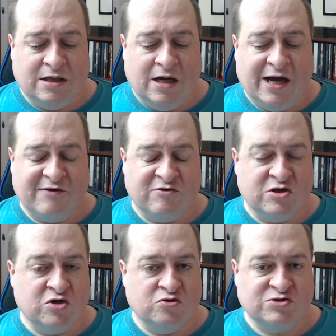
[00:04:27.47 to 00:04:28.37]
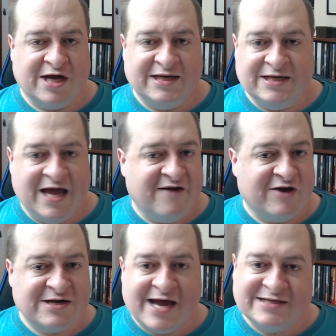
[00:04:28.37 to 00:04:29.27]
I didn't have
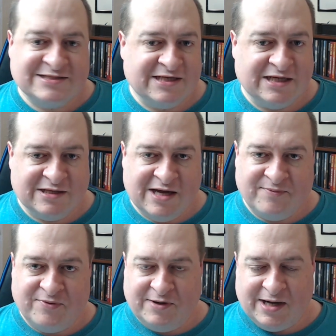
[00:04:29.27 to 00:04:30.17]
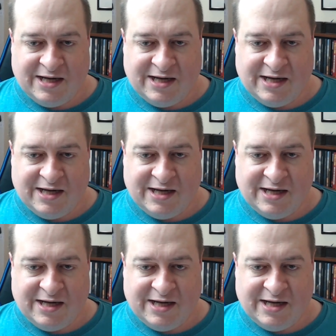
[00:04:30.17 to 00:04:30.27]
Audacity at that point.